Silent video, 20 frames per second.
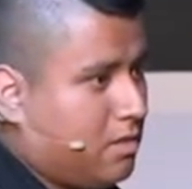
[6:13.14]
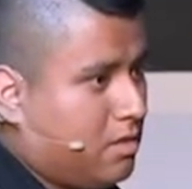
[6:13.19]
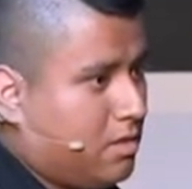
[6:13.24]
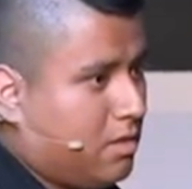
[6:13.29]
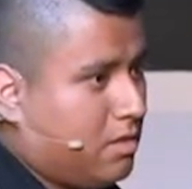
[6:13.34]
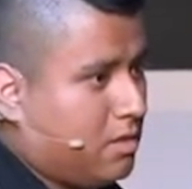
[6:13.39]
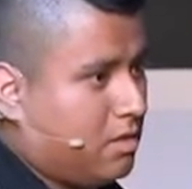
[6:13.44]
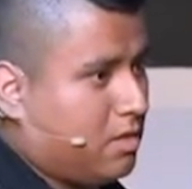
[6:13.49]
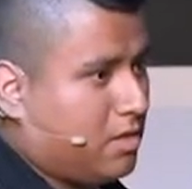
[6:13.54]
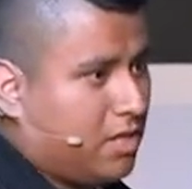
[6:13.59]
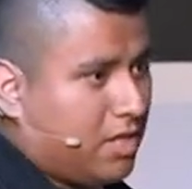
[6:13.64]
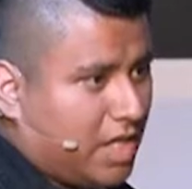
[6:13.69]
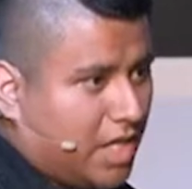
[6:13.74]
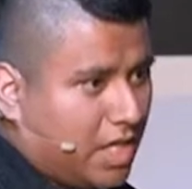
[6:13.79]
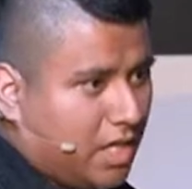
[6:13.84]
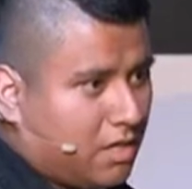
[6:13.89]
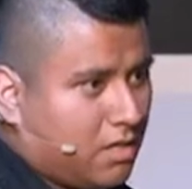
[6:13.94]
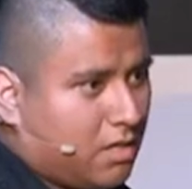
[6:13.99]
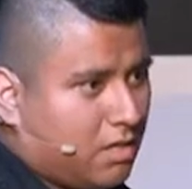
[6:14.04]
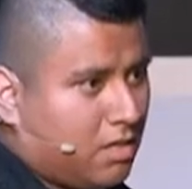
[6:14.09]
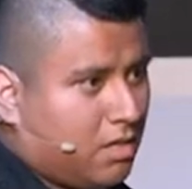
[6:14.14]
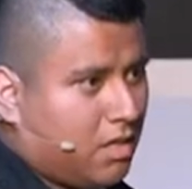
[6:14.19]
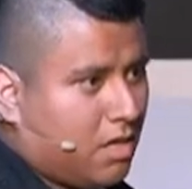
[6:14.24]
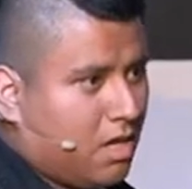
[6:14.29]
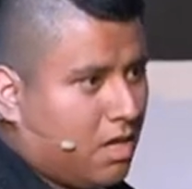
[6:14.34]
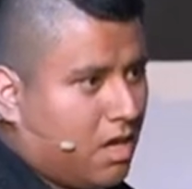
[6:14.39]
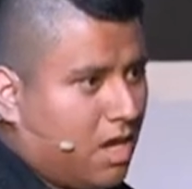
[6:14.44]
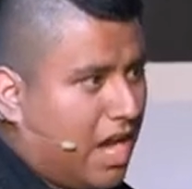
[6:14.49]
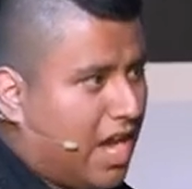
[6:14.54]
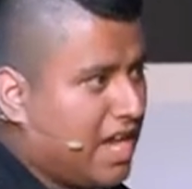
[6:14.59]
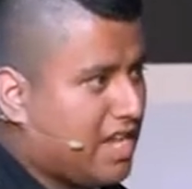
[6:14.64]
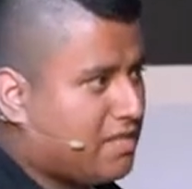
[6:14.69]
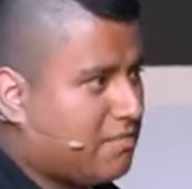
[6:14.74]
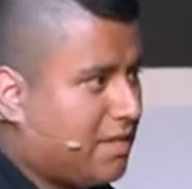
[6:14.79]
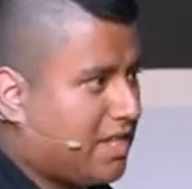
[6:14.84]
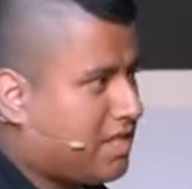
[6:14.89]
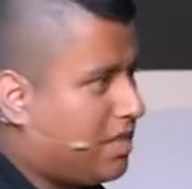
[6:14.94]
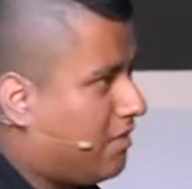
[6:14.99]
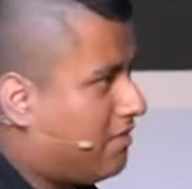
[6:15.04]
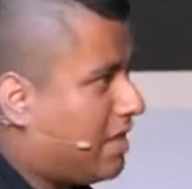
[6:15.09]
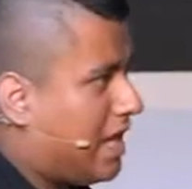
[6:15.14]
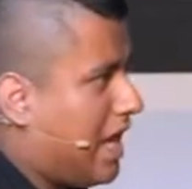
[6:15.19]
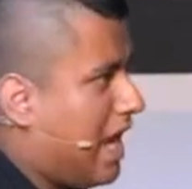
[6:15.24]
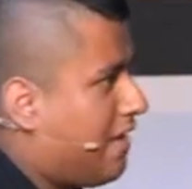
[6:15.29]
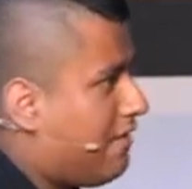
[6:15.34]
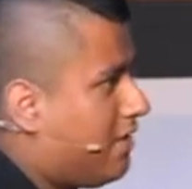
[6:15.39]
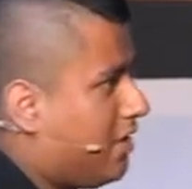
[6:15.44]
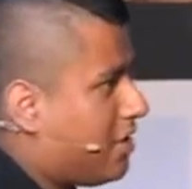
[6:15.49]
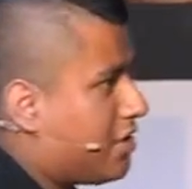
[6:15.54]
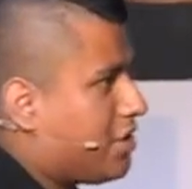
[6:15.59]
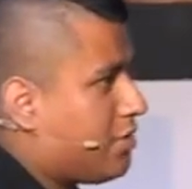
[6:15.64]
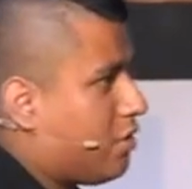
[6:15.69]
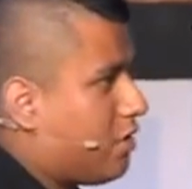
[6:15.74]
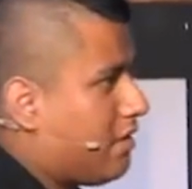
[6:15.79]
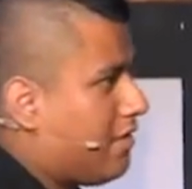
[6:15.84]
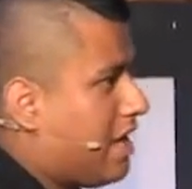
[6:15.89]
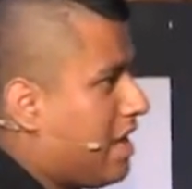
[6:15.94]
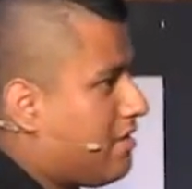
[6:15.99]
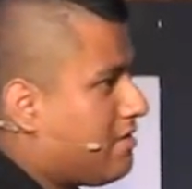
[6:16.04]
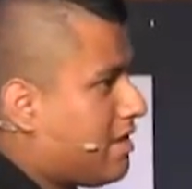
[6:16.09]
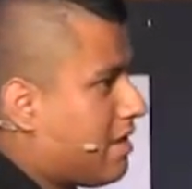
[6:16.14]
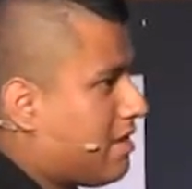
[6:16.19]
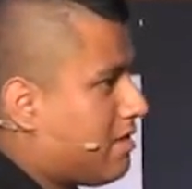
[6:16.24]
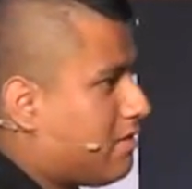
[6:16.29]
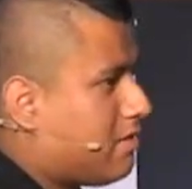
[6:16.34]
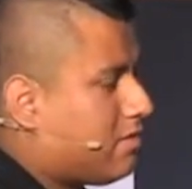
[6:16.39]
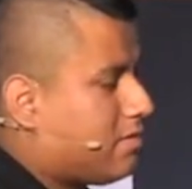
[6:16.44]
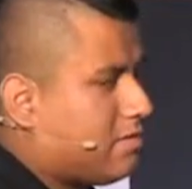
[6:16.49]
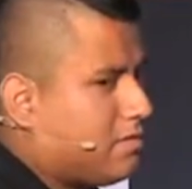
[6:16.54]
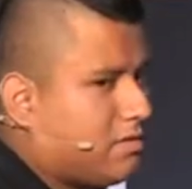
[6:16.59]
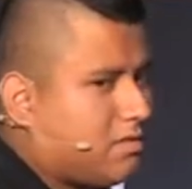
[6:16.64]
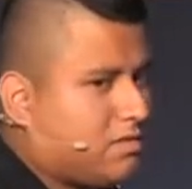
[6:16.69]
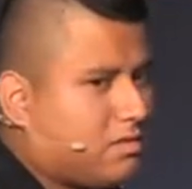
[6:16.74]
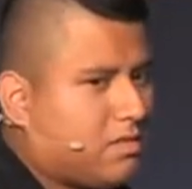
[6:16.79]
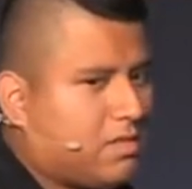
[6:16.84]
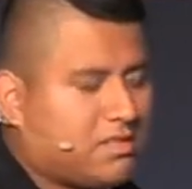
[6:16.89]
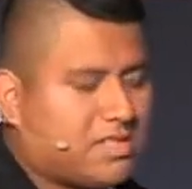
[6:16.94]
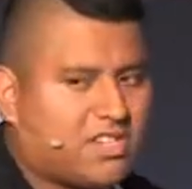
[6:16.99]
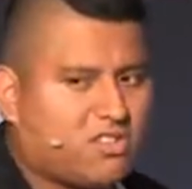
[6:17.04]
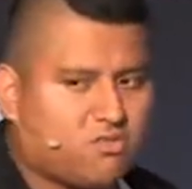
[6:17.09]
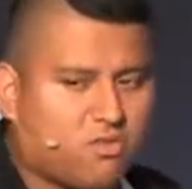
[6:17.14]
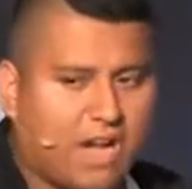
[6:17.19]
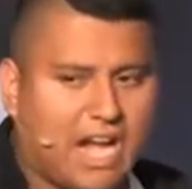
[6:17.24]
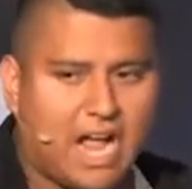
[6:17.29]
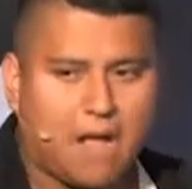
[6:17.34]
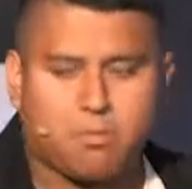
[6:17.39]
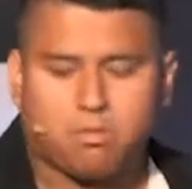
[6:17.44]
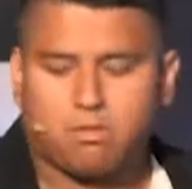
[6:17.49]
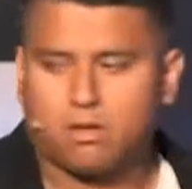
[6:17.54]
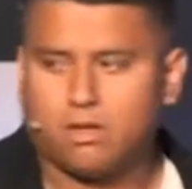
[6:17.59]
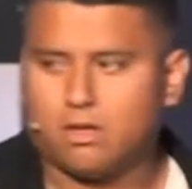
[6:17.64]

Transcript: Could he? I asked myself that. I fell short of that. I was like, I was like, crap.